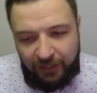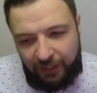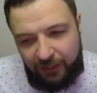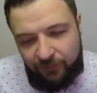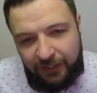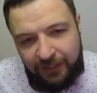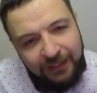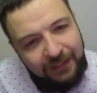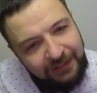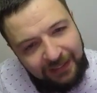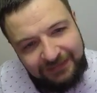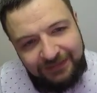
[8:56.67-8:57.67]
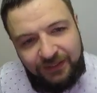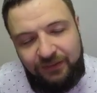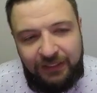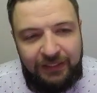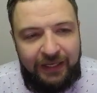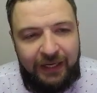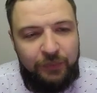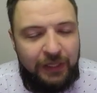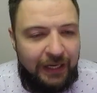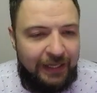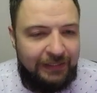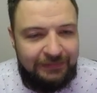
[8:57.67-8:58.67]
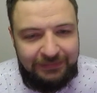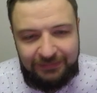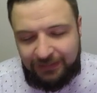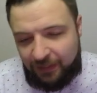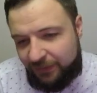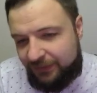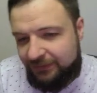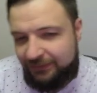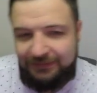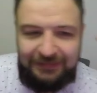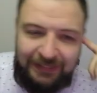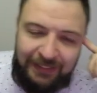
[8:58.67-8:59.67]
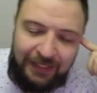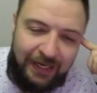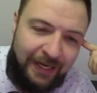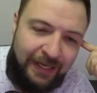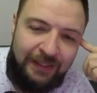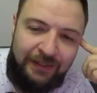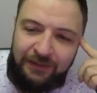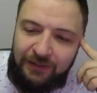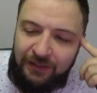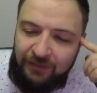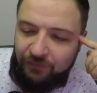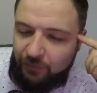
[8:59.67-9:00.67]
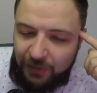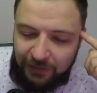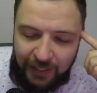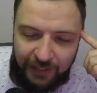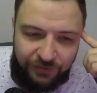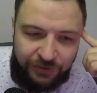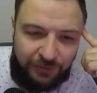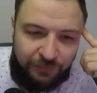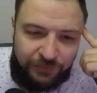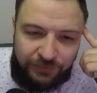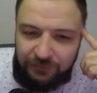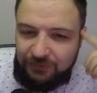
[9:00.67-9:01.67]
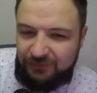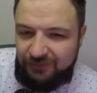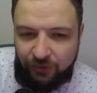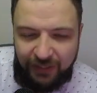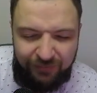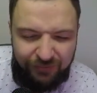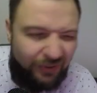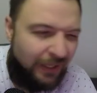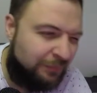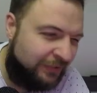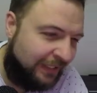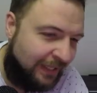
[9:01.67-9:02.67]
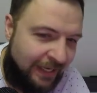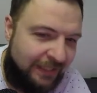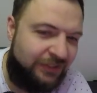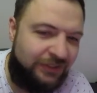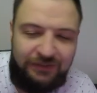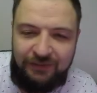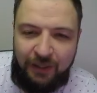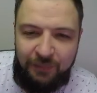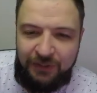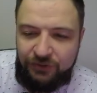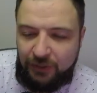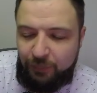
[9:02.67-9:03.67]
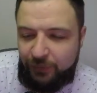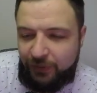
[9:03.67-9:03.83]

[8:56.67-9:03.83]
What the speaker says: anyway, that's the recap, guys. Come and say hi for my live streams. Don't have to come say hi. Just come and drop